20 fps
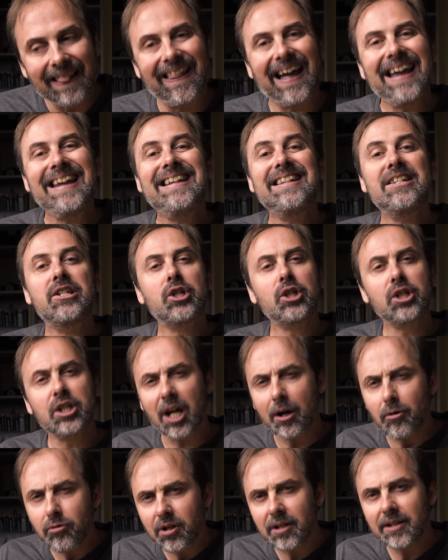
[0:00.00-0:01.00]
light is
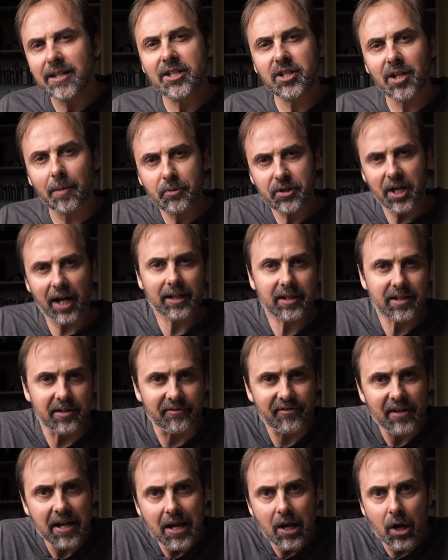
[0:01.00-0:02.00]
totally
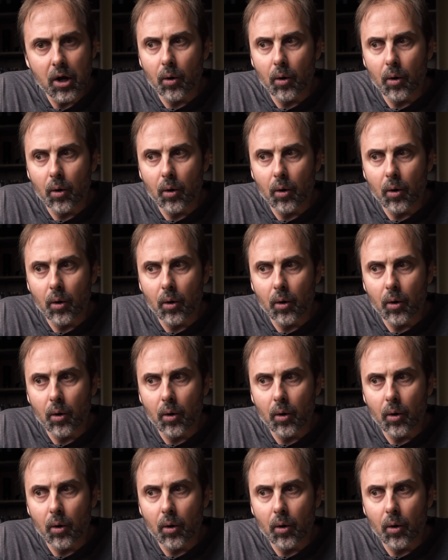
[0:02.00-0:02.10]
subjective.